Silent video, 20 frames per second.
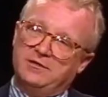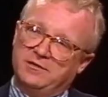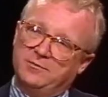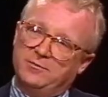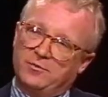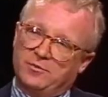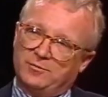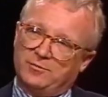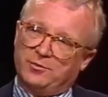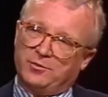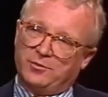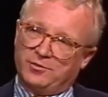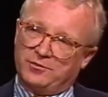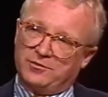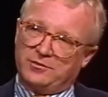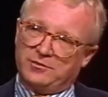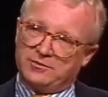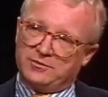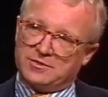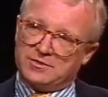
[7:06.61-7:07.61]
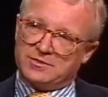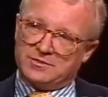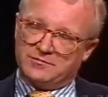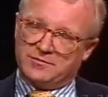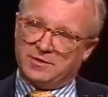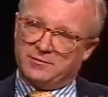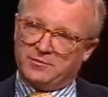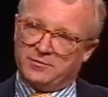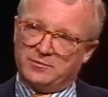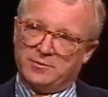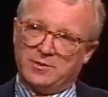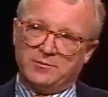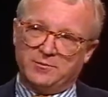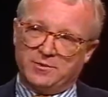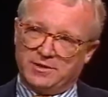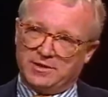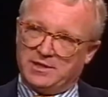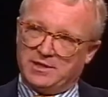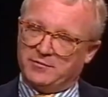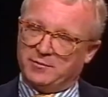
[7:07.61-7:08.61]
to the more important uses of doublespeak
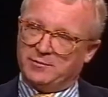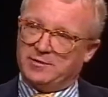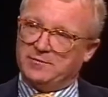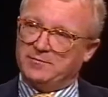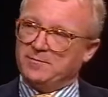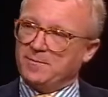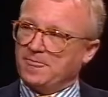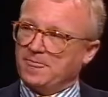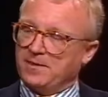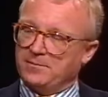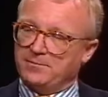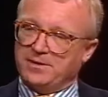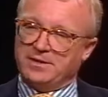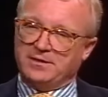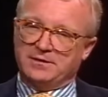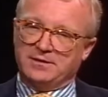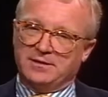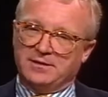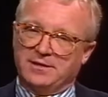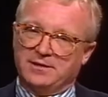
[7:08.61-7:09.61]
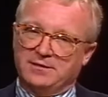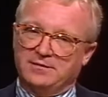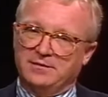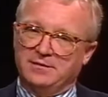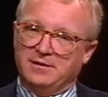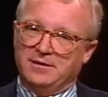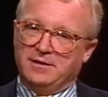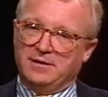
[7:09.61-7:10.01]
by government, the Pentagon,